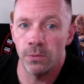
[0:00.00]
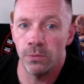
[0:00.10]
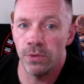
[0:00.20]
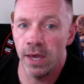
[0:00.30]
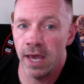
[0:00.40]

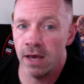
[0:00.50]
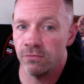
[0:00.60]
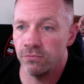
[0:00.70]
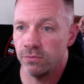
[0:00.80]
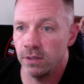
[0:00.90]
they
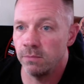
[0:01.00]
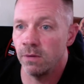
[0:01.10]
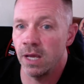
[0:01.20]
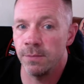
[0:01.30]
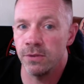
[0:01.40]
have in
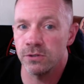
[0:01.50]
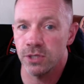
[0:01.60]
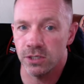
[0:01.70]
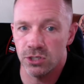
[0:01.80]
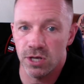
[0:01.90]
Miami, there's
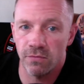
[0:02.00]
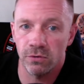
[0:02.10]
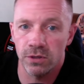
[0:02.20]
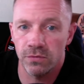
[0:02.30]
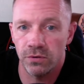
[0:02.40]
like several
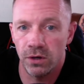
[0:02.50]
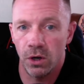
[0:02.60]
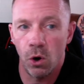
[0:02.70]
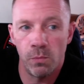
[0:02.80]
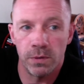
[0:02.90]
different
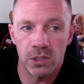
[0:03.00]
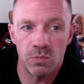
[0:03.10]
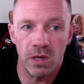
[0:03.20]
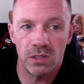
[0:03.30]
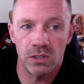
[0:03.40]
open
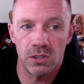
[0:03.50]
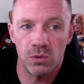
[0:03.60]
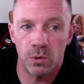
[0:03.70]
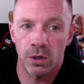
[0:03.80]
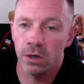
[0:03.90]
spaces
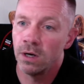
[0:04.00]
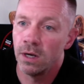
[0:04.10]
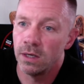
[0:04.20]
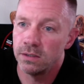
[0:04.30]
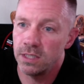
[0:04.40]
where
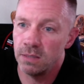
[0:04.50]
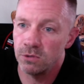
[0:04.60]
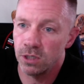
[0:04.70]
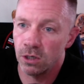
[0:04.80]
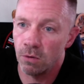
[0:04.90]
teams
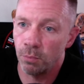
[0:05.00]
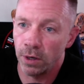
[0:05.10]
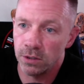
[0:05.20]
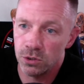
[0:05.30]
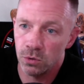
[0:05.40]
can go
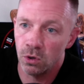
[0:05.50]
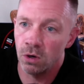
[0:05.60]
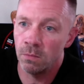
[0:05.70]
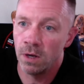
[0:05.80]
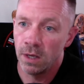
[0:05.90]

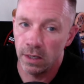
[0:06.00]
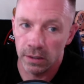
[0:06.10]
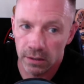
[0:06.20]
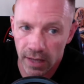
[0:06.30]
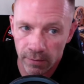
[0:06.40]
brainstorm and
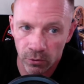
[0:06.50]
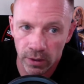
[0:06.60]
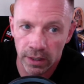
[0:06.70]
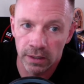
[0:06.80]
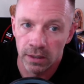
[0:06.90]

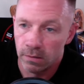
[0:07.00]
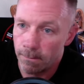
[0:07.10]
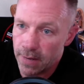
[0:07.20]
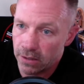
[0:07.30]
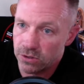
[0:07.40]
collaborate,
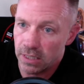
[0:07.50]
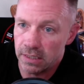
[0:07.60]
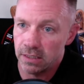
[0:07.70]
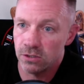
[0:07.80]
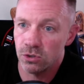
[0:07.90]
bounce
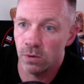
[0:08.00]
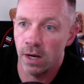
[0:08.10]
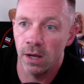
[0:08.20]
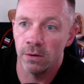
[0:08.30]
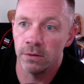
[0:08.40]
ideas
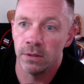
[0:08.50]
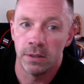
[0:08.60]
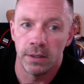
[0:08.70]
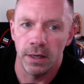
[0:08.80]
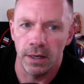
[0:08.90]
around.
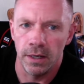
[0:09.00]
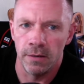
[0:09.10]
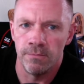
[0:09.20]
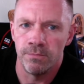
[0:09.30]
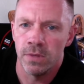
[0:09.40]

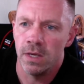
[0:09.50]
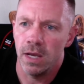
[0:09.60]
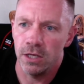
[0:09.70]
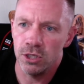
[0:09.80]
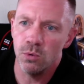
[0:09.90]
Um,
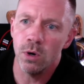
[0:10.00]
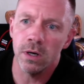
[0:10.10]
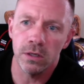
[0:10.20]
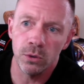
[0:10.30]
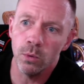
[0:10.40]
and you want
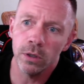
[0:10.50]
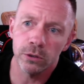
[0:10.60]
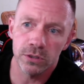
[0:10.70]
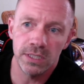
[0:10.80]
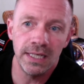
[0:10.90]
you want your
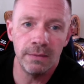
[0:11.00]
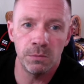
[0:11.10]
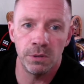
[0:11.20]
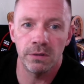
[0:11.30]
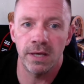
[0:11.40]
team to
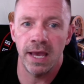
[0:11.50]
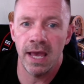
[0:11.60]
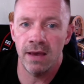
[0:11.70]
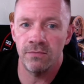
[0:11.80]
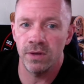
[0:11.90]
be able to
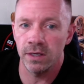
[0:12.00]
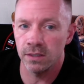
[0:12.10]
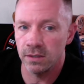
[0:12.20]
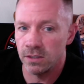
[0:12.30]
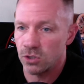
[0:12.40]
have like
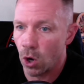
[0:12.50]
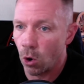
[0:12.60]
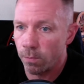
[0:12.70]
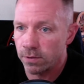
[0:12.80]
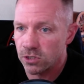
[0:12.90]
these
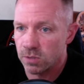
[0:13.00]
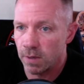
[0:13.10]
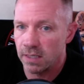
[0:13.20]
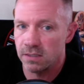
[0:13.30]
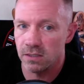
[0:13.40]
open
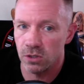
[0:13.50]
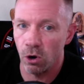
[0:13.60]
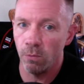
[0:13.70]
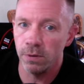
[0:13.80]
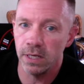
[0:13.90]
spaces,
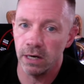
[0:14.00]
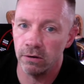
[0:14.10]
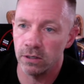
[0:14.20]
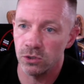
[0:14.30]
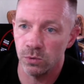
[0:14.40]
open
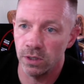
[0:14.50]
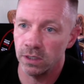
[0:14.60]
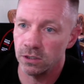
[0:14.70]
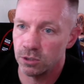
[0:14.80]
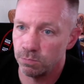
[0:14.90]
areas where they
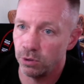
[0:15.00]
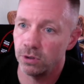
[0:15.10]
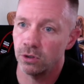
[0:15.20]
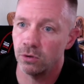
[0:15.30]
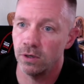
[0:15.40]
can just put
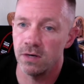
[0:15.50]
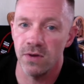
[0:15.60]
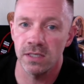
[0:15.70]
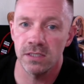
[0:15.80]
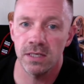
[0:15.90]
their creative
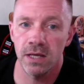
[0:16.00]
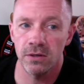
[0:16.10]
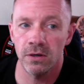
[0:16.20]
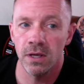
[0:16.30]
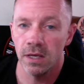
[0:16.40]
heads
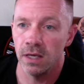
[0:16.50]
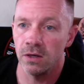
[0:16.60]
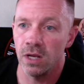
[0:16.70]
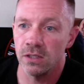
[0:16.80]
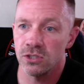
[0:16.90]
together
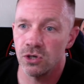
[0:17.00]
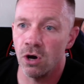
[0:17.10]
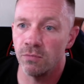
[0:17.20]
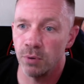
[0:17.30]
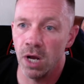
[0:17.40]
and, and
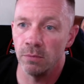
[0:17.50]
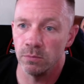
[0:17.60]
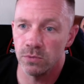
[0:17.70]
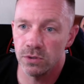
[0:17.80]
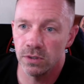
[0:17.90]
solve
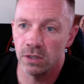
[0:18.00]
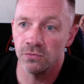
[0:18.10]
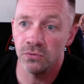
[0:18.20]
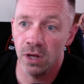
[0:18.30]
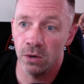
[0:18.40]
problems and
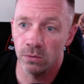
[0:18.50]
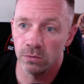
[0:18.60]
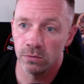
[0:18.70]
flow.